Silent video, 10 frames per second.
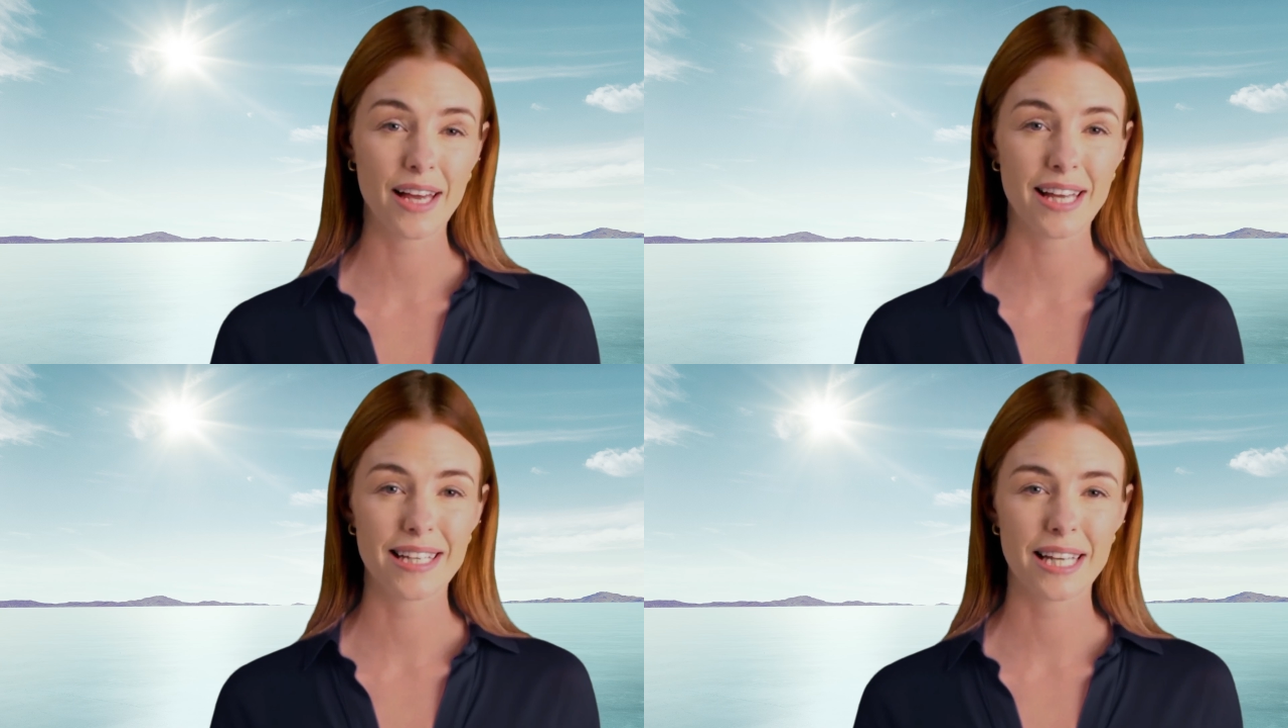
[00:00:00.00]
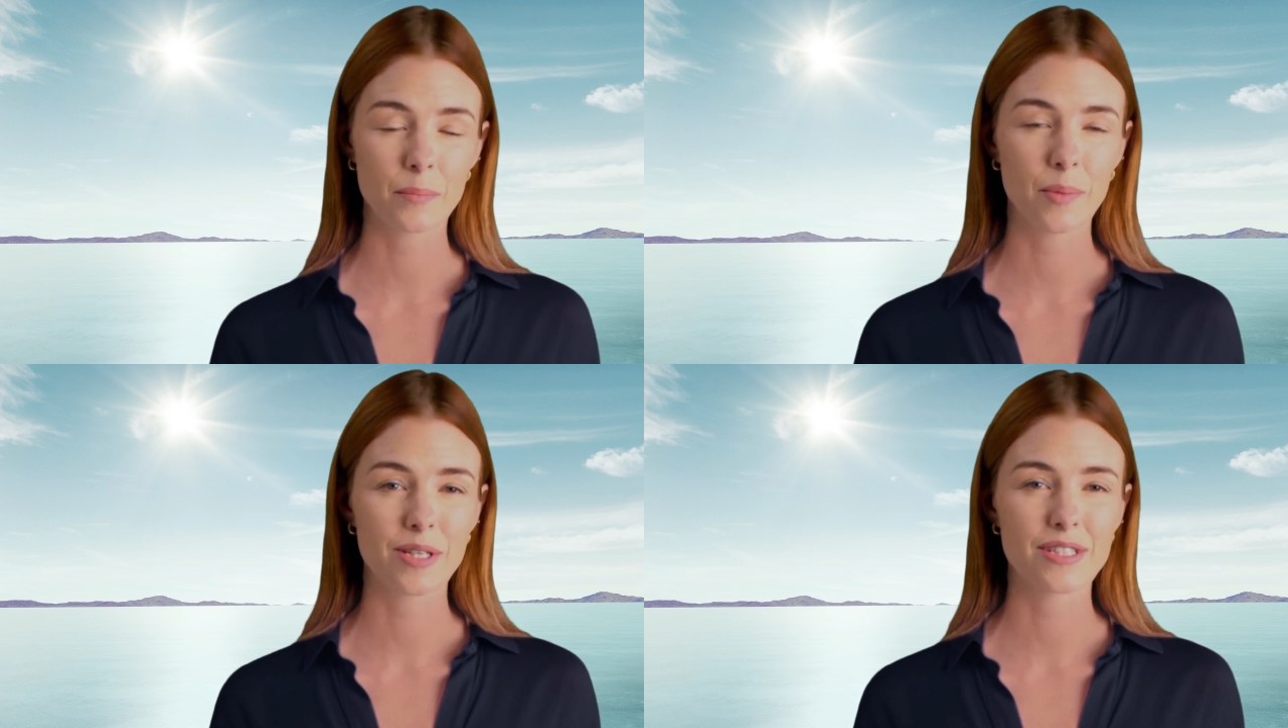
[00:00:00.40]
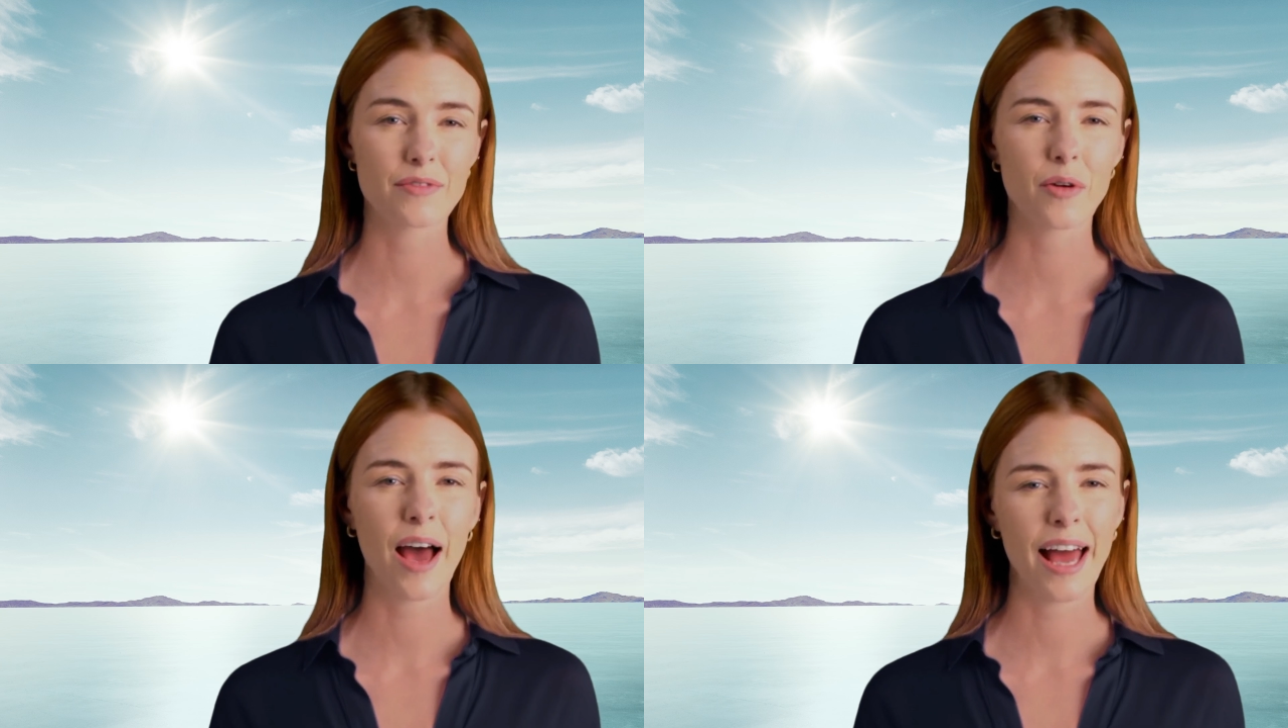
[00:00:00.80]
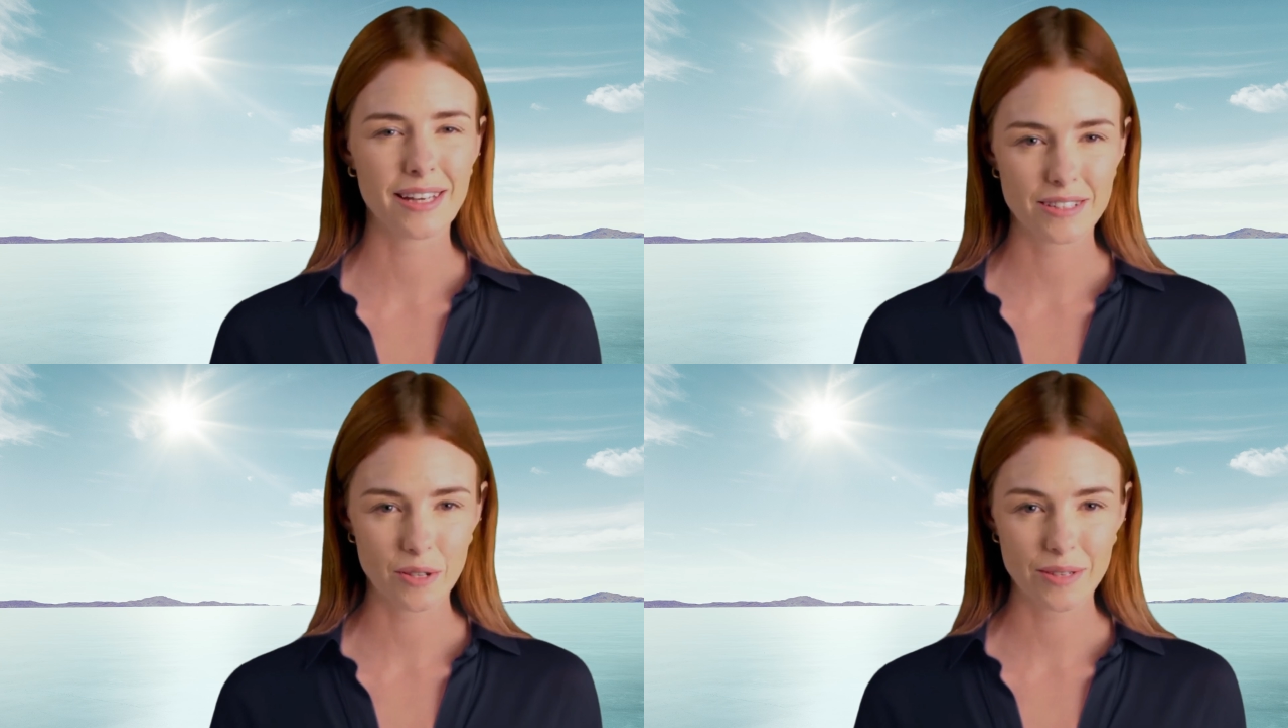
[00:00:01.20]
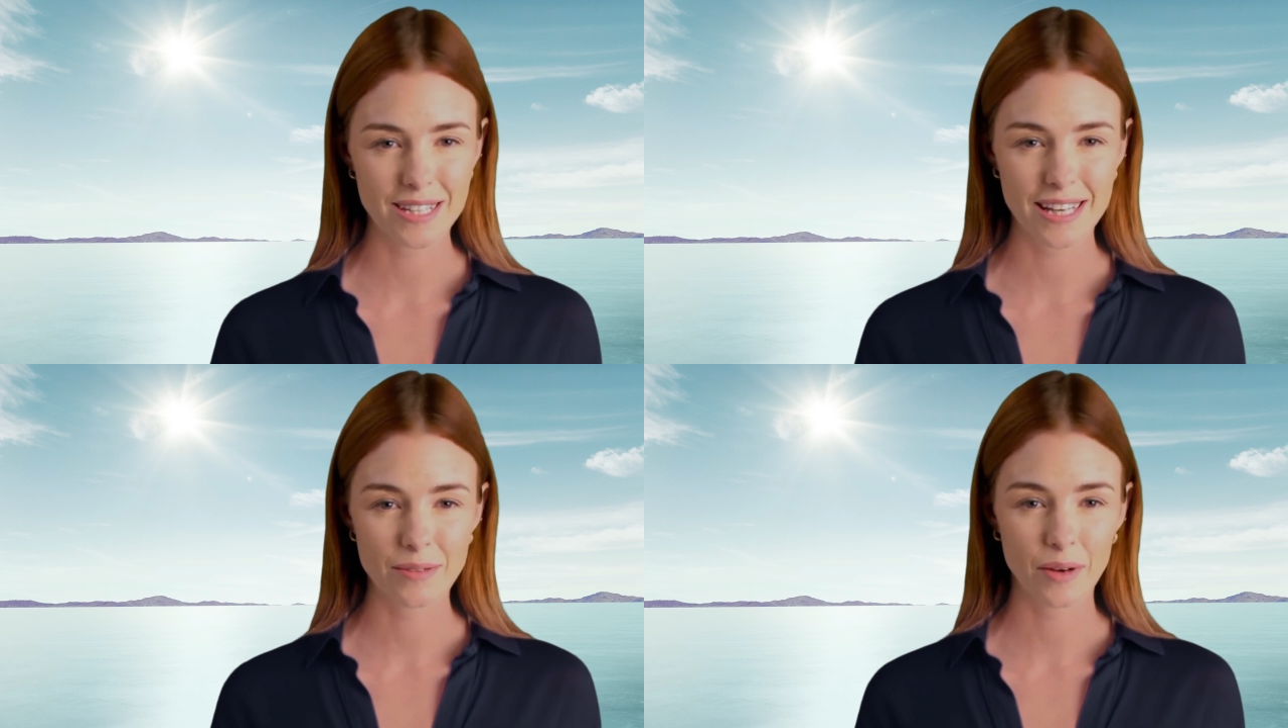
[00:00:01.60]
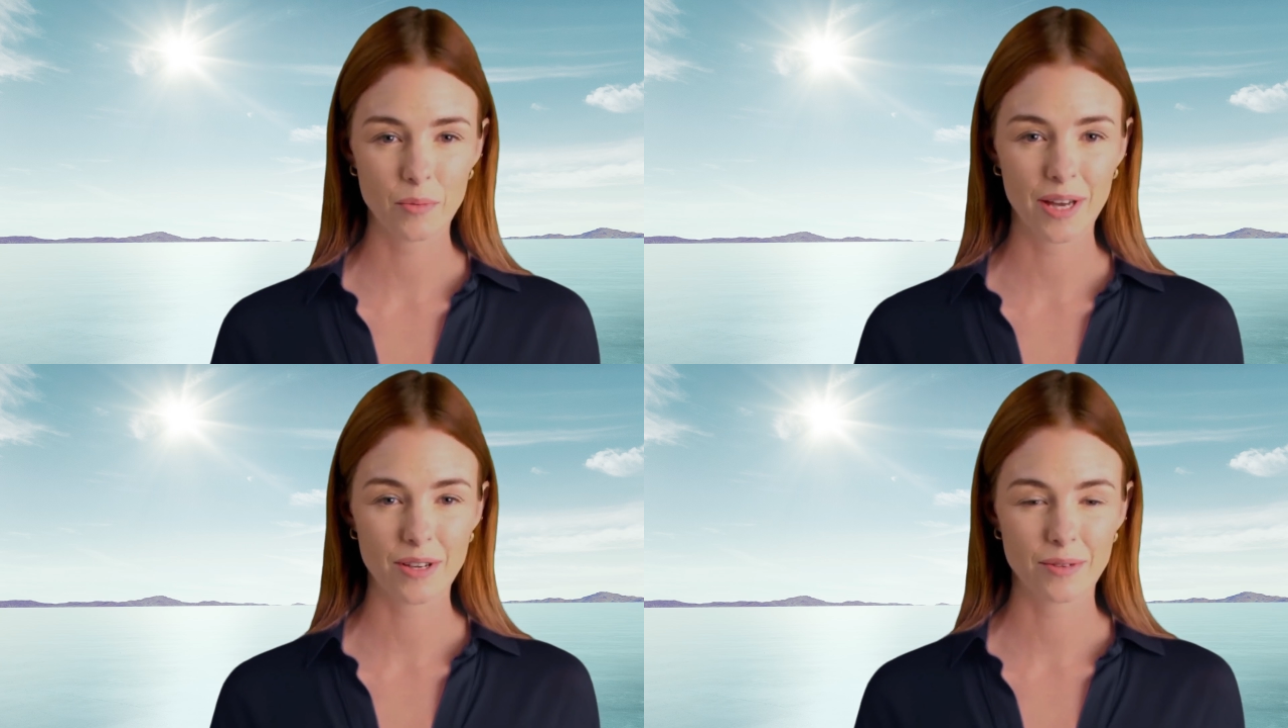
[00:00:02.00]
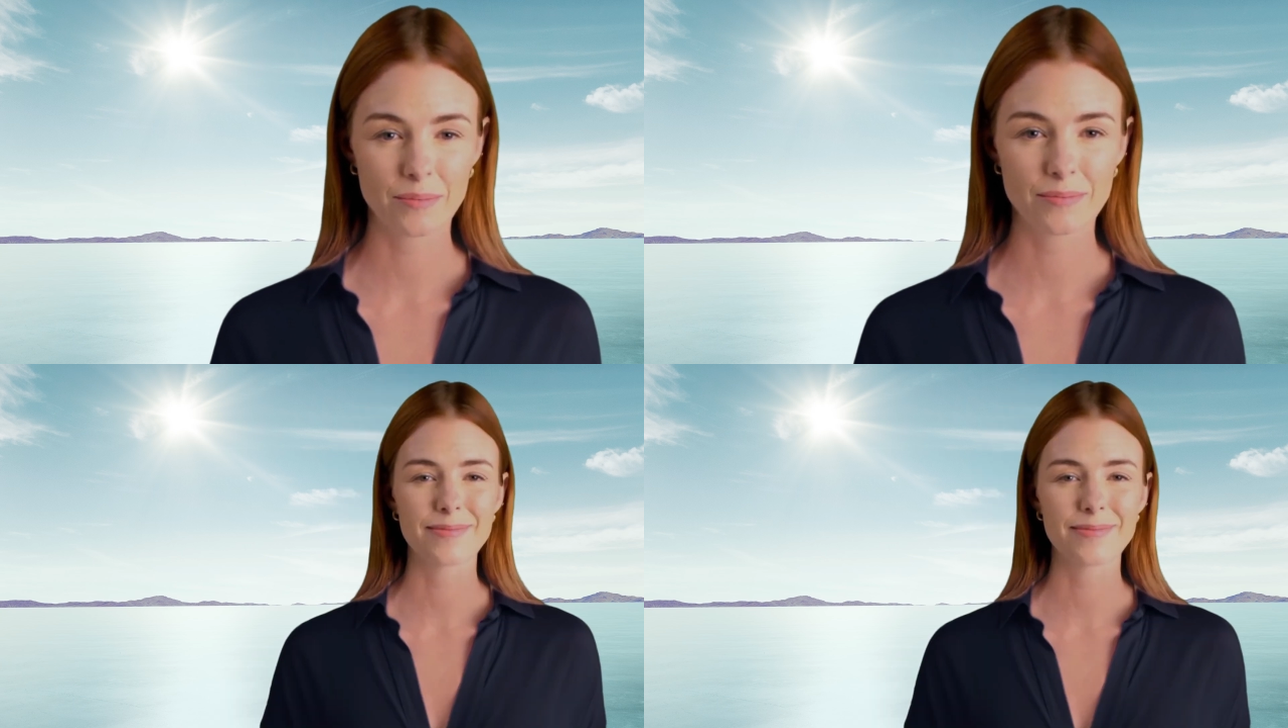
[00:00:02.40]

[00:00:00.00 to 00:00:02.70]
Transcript: and keep both of your hands on the steering wheel.